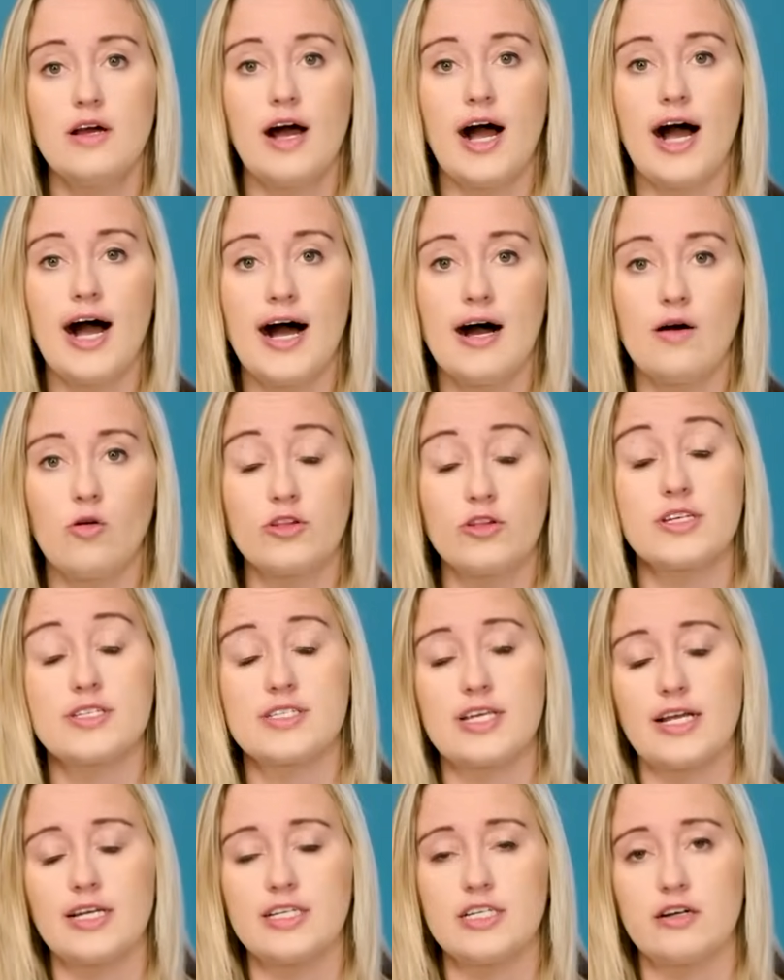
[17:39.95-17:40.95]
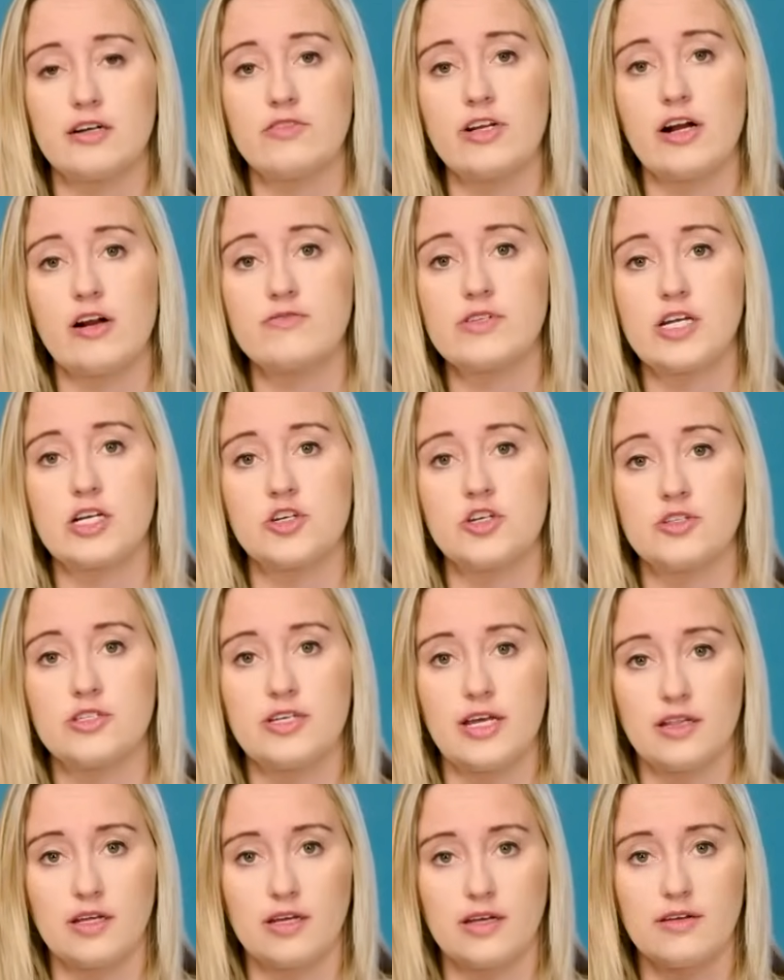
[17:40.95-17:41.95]
or the second tier of tariffs, I should
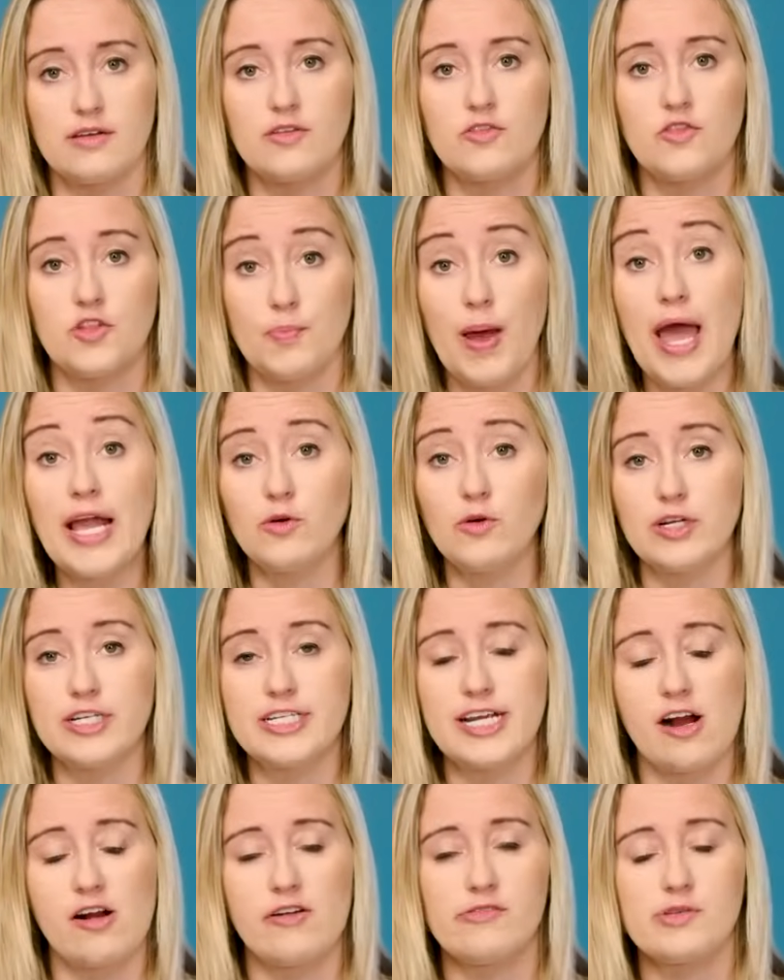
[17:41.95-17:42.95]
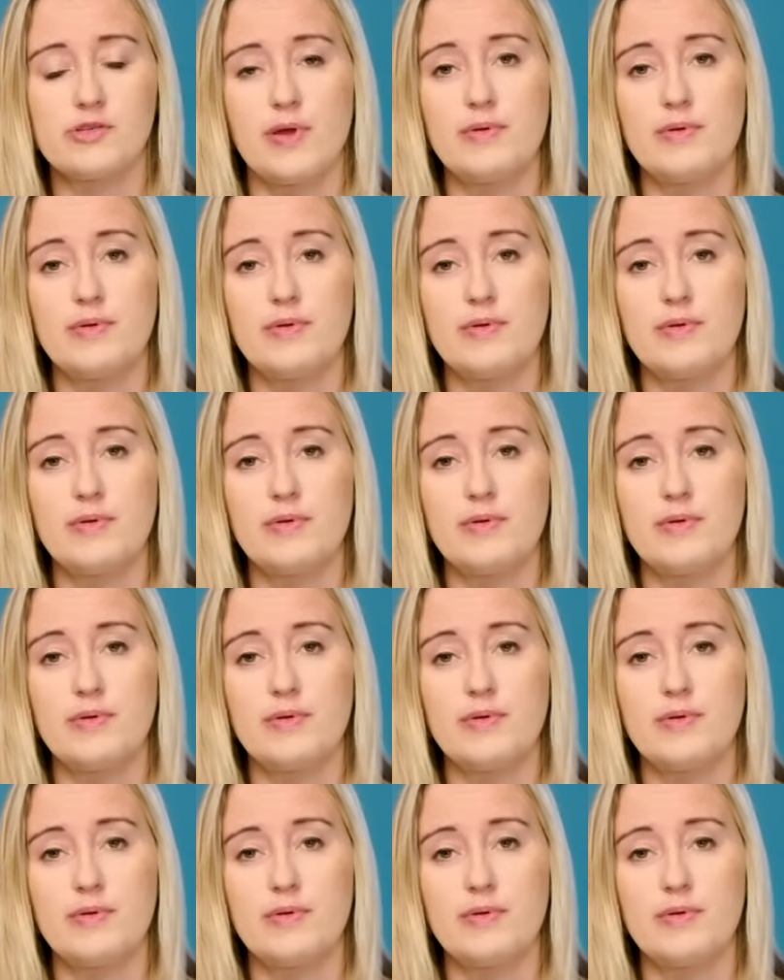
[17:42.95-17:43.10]
say, the penguin tariffs.